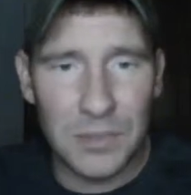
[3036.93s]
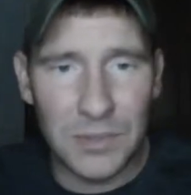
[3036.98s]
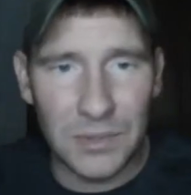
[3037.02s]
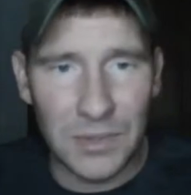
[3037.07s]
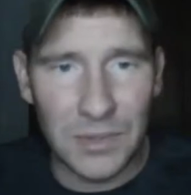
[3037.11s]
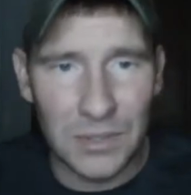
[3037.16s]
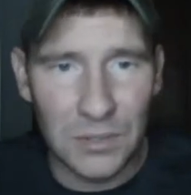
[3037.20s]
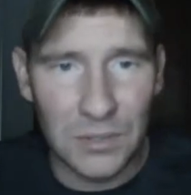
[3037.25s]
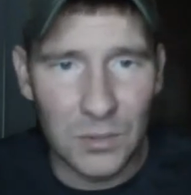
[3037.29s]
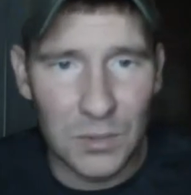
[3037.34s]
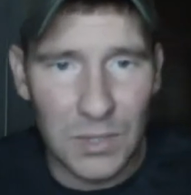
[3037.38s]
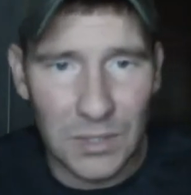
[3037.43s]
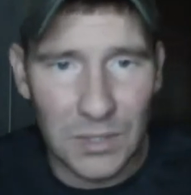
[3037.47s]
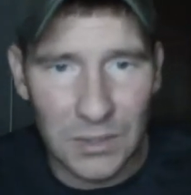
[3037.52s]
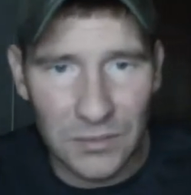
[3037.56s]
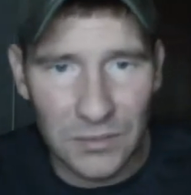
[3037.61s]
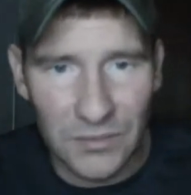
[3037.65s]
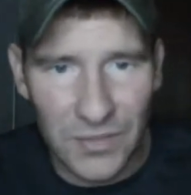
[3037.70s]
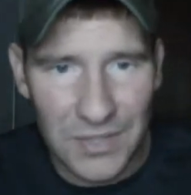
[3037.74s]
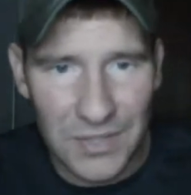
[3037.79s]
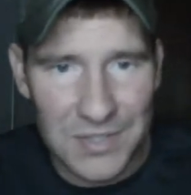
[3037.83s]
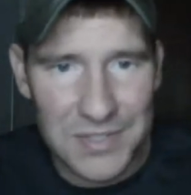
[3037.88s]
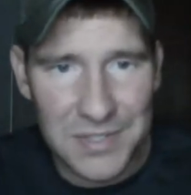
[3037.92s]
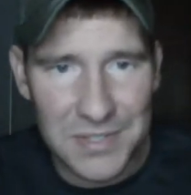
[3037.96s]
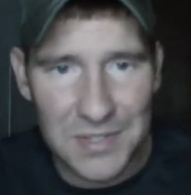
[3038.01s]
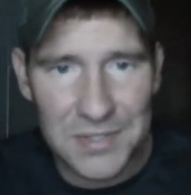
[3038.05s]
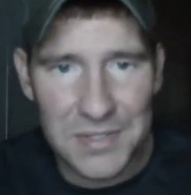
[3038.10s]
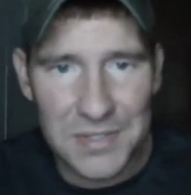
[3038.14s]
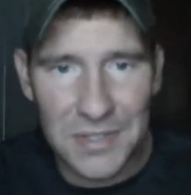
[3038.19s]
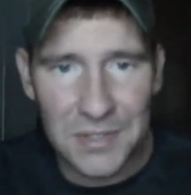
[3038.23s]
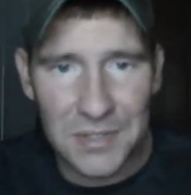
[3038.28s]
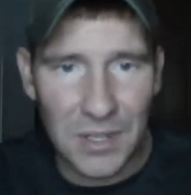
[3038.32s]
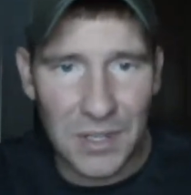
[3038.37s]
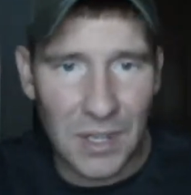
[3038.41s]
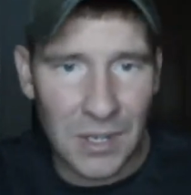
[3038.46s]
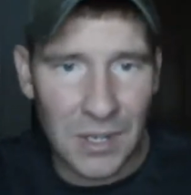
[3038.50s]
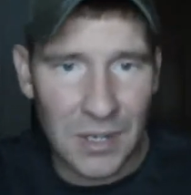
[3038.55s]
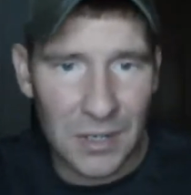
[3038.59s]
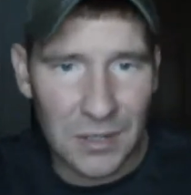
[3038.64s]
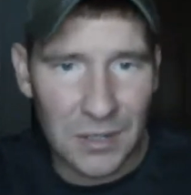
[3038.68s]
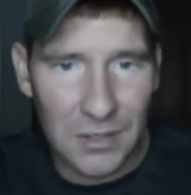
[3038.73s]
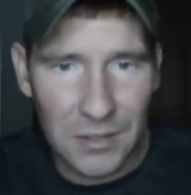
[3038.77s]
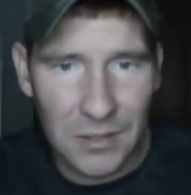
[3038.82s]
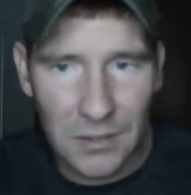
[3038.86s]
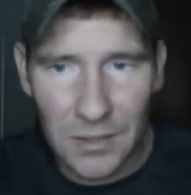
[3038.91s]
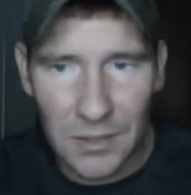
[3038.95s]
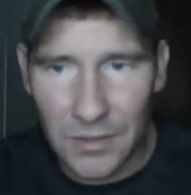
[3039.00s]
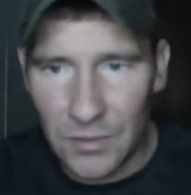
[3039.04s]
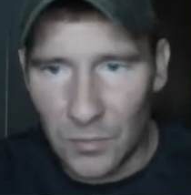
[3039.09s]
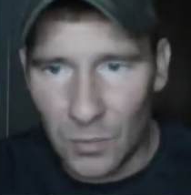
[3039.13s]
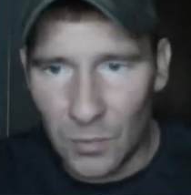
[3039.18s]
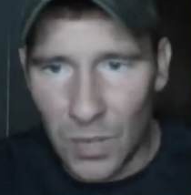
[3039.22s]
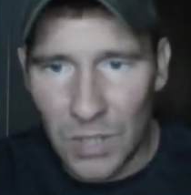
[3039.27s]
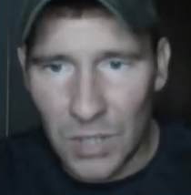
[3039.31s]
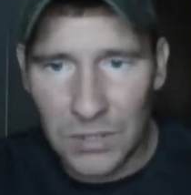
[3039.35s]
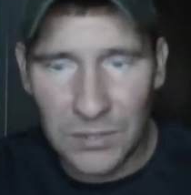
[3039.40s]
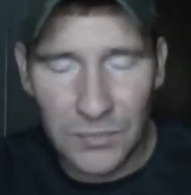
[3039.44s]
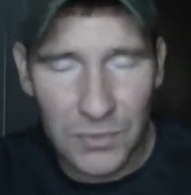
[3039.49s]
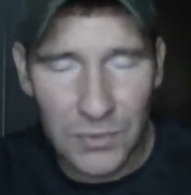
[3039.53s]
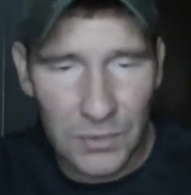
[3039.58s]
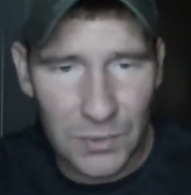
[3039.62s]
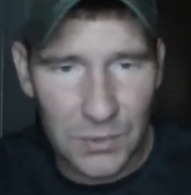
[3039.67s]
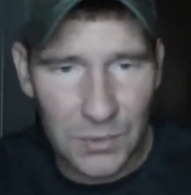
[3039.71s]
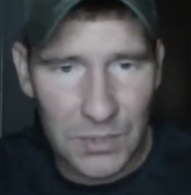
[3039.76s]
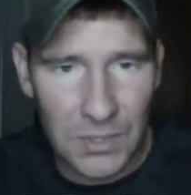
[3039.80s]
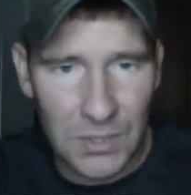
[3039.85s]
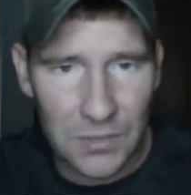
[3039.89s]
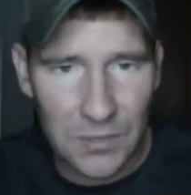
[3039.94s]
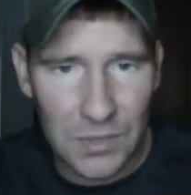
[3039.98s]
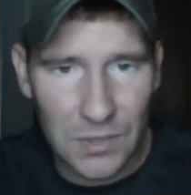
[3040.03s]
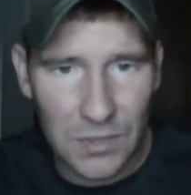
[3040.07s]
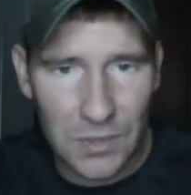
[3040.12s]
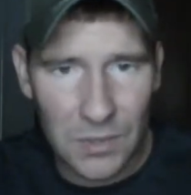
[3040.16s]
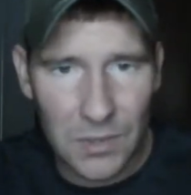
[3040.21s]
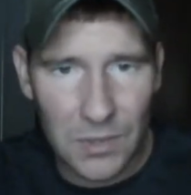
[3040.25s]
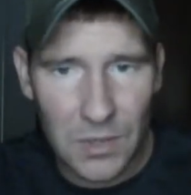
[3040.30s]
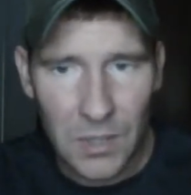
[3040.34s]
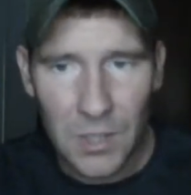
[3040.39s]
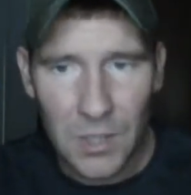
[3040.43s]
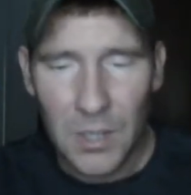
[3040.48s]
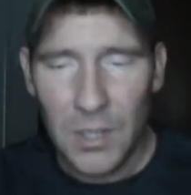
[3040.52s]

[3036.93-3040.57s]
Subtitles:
that they do down at Vincennes, Indiana, the Rendezvous down there.